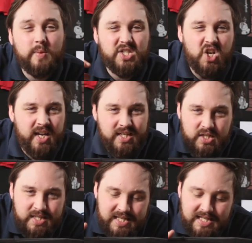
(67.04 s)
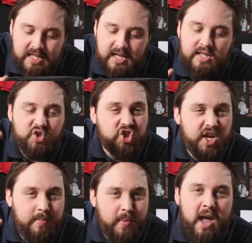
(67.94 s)
so it changes the
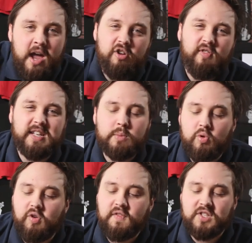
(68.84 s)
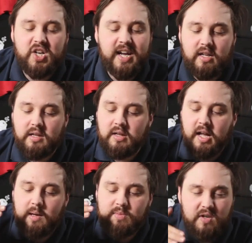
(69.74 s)
shape, creates more of a channel
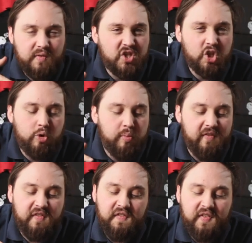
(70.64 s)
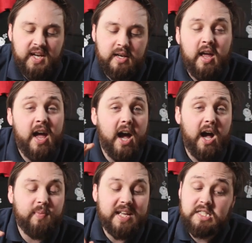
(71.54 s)
sort of scoop of a fin,
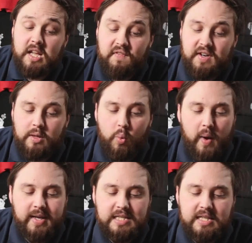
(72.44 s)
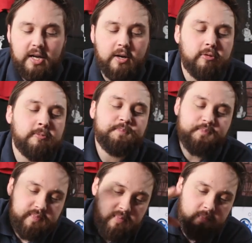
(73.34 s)
that's definitely the way to
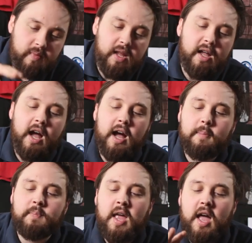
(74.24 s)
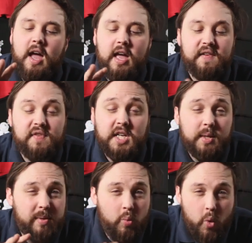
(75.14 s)
go. If you're gonna
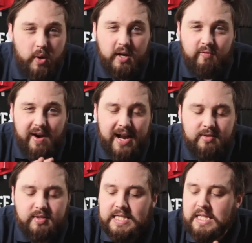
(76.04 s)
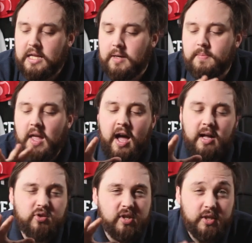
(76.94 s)
be walking around in them,
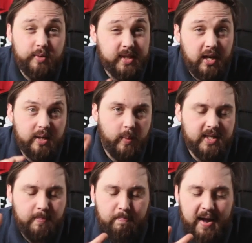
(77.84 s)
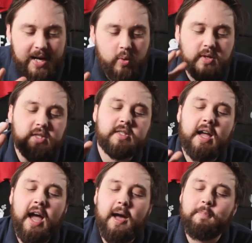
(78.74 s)
try and do it sideways and backwards,
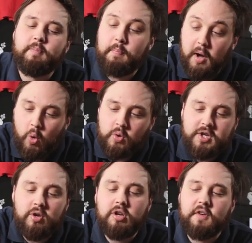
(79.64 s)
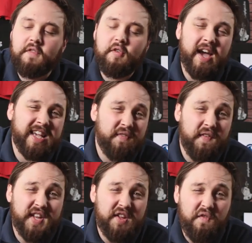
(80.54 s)
but also look for a
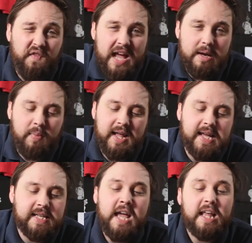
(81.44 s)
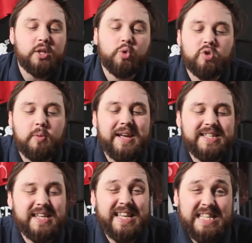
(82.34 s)
fairly flat blade. This also
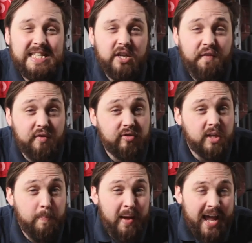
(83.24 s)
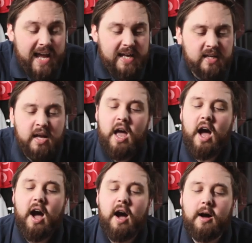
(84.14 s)
makes it easier for it to pack.
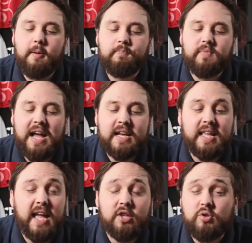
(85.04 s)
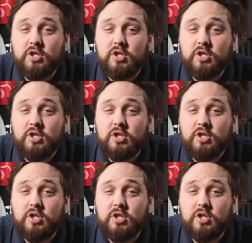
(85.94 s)
And again, you're